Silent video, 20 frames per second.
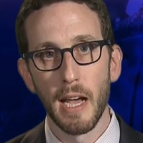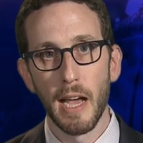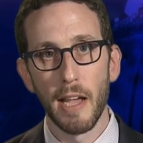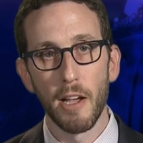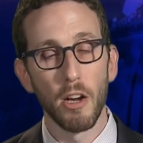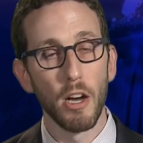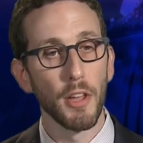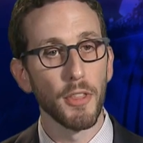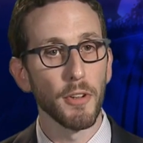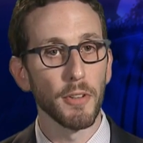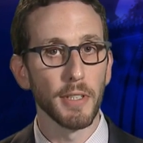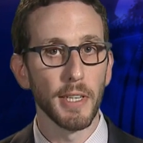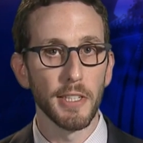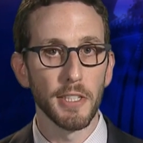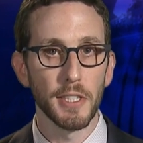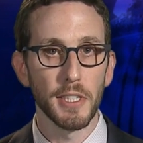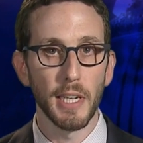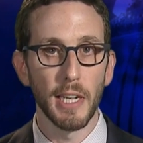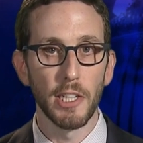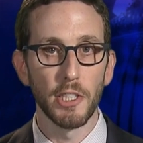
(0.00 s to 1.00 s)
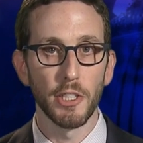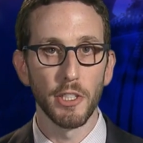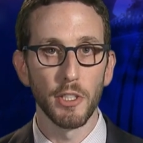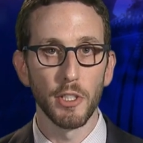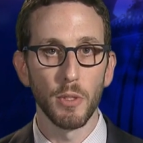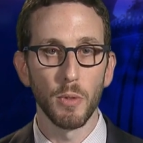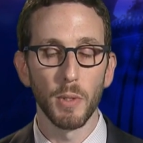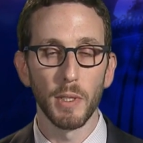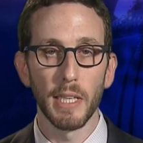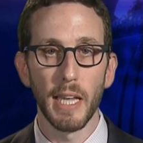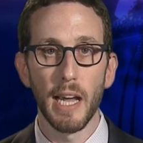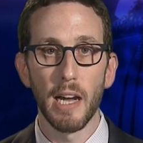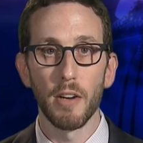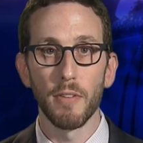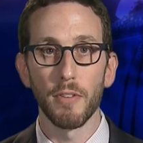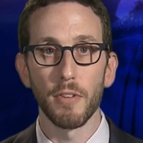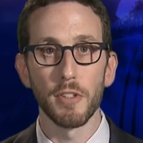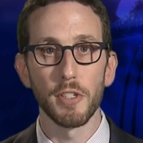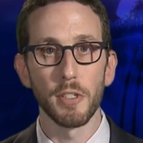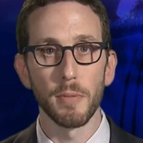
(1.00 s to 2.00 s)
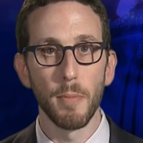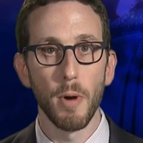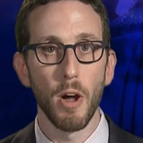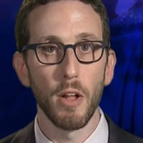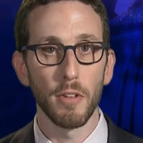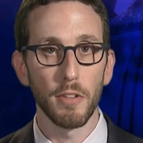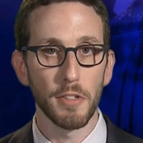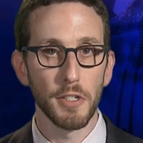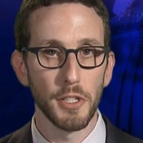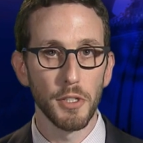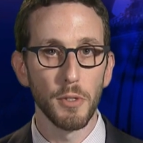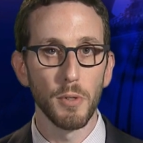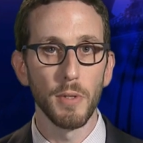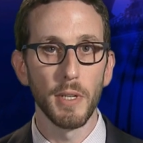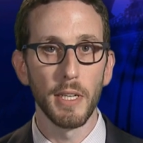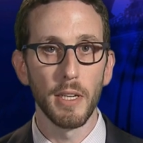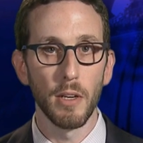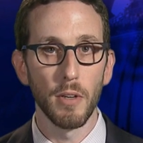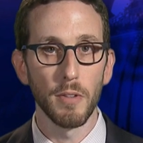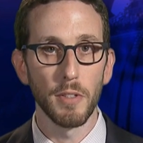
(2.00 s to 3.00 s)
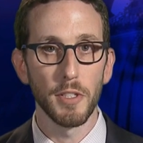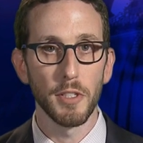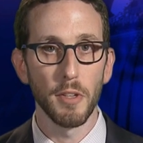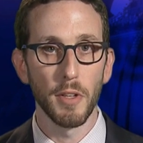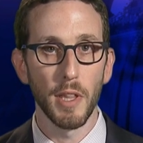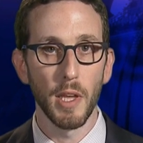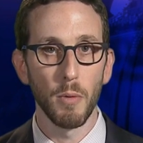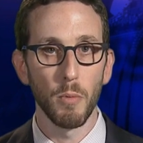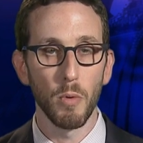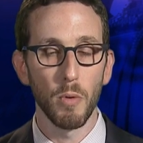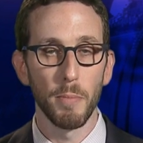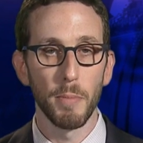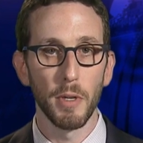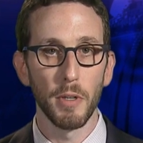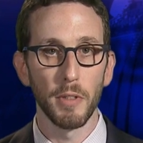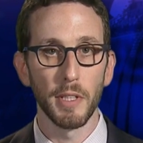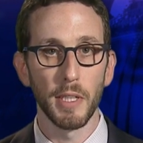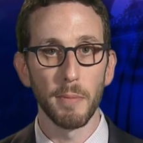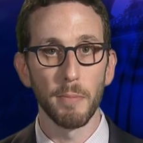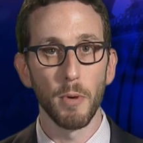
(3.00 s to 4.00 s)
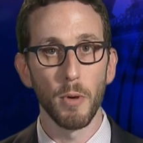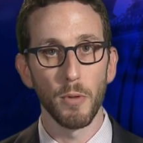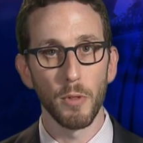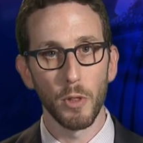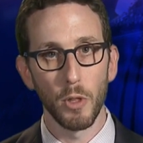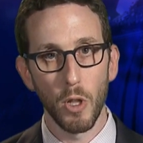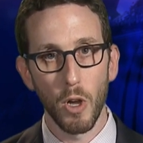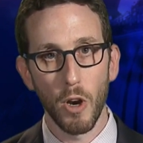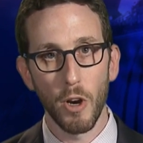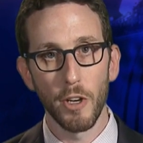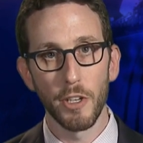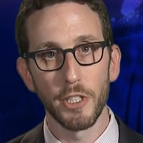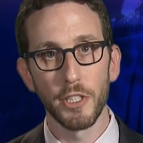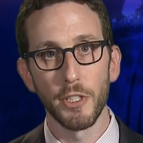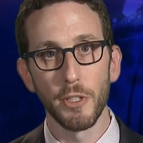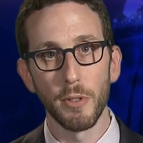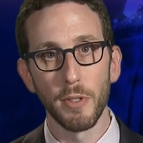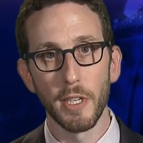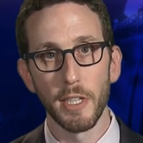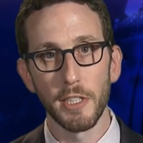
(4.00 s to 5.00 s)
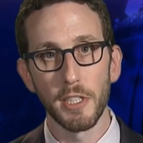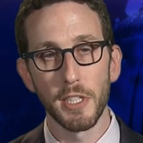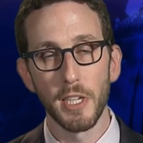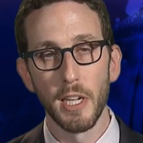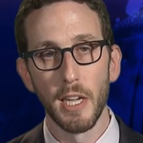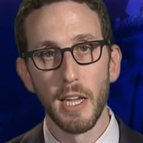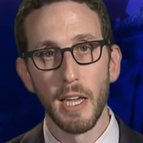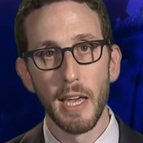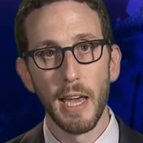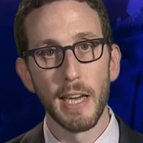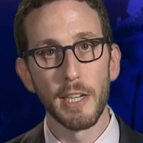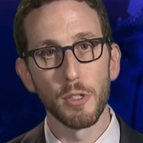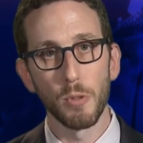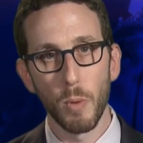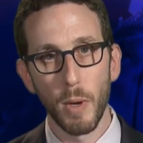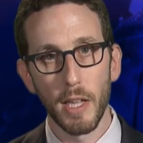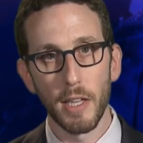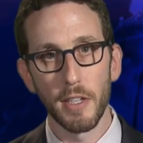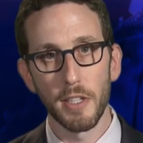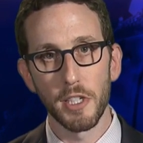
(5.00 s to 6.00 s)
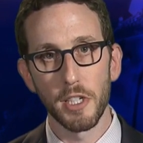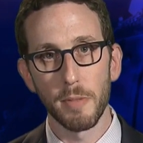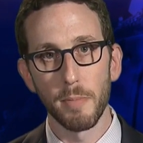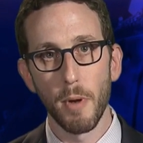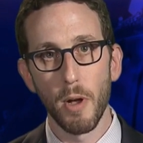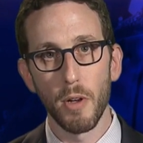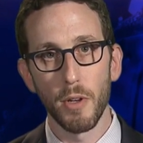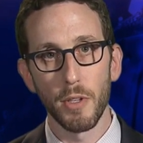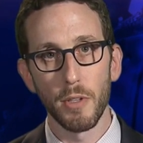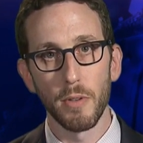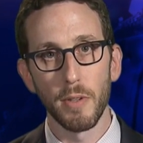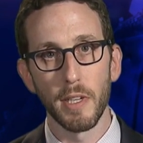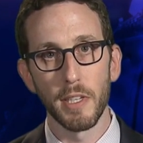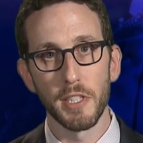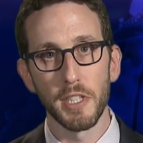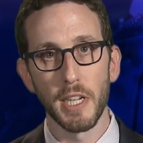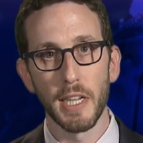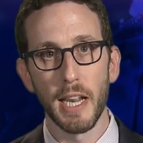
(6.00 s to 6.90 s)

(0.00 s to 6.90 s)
I authored legislation to allow for smaller studios so that we're building both large units as well as small units